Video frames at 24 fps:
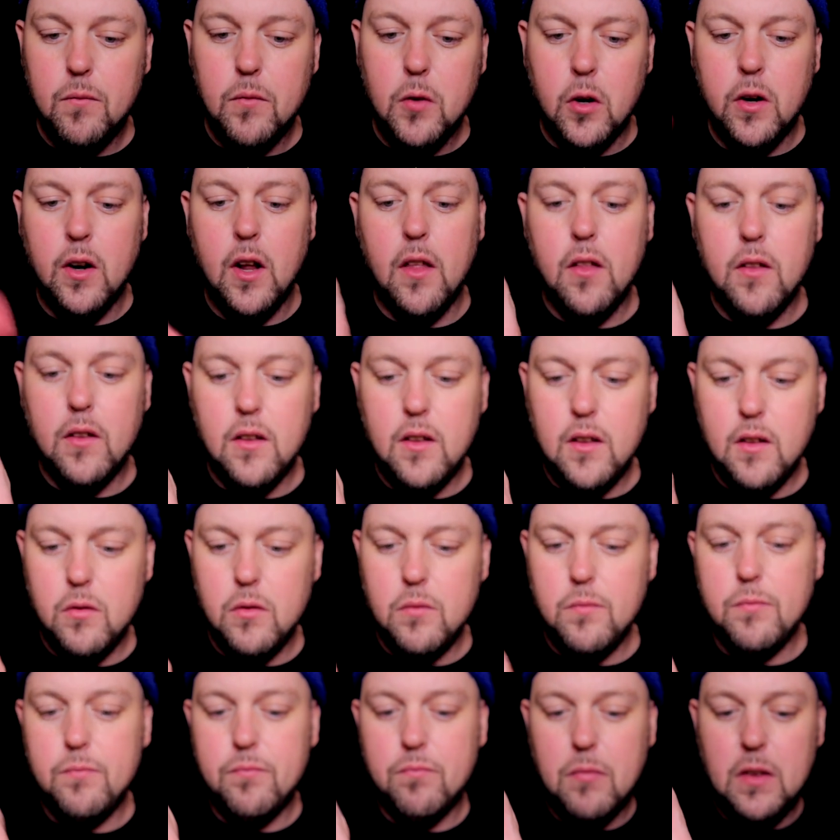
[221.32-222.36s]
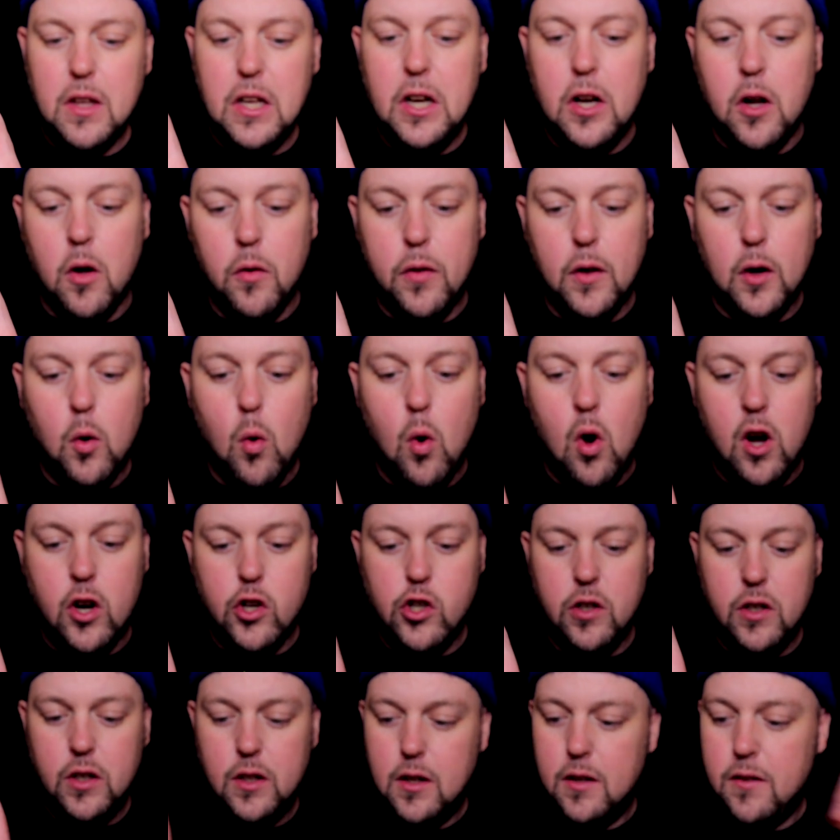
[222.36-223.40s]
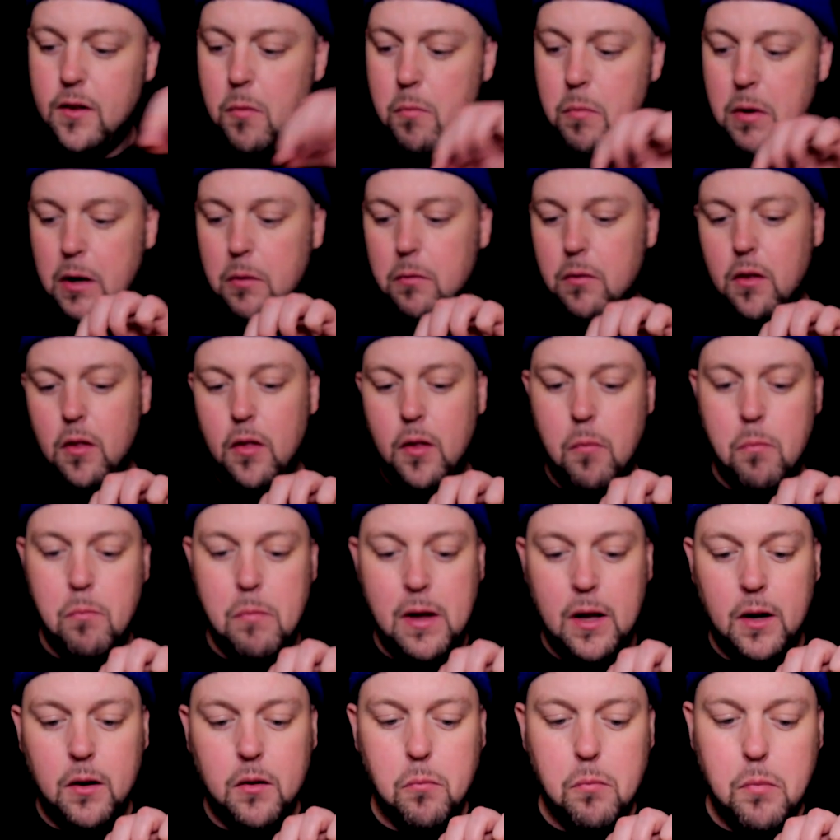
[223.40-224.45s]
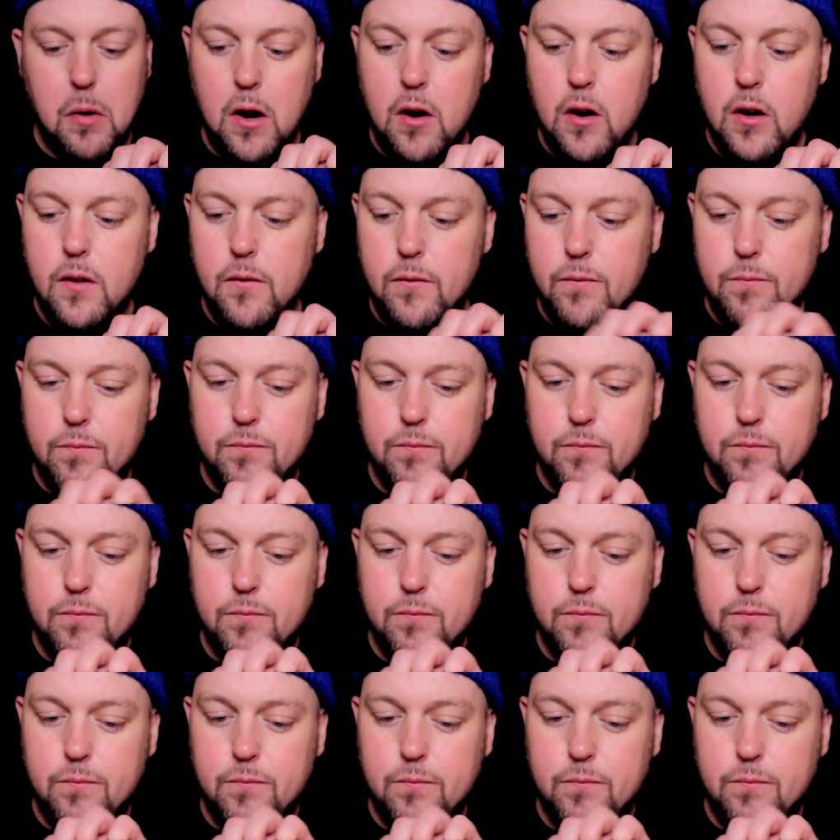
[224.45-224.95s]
or not, you know, the quadrant, the big, the big part.